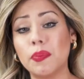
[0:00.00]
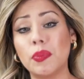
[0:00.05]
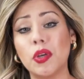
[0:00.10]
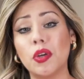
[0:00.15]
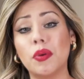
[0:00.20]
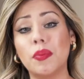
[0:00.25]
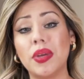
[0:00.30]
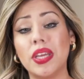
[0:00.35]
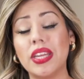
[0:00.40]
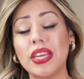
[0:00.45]

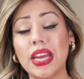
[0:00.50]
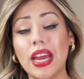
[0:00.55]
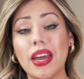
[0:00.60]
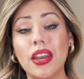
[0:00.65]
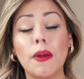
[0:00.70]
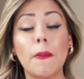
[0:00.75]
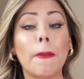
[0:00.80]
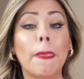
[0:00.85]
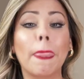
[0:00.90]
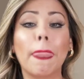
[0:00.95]
pyramid
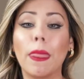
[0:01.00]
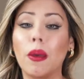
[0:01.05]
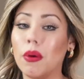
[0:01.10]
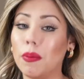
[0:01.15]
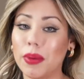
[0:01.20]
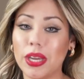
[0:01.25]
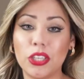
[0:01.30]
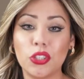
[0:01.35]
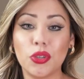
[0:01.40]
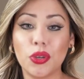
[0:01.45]
yet, well,
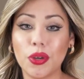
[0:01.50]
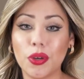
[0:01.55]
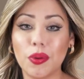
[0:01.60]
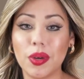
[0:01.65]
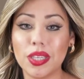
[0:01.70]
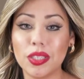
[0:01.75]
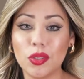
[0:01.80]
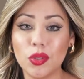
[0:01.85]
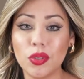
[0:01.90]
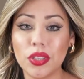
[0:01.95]
make sure you go
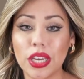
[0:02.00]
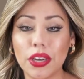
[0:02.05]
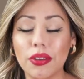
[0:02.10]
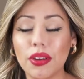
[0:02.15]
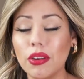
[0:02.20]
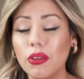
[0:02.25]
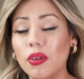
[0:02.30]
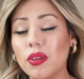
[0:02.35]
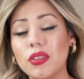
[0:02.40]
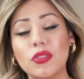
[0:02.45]
ahead and do that. You
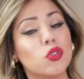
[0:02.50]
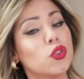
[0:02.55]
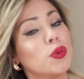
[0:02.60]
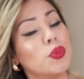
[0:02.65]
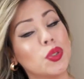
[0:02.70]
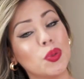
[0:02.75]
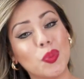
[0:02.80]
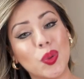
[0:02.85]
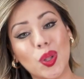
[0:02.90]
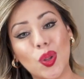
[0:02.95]
can go in the
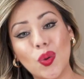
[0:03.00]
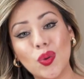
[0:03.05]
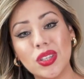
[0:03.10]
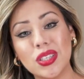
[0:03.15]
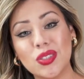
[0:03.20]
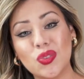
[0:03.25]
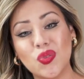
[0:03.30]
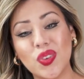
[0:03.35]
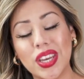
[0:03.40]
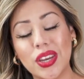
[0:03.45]
description below
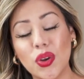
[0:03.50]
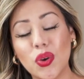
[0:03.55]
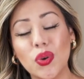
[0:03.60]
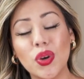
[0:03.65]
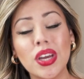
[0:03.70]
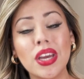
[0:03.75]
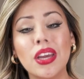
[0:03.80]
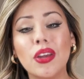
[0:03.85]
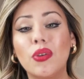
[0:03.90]
this video.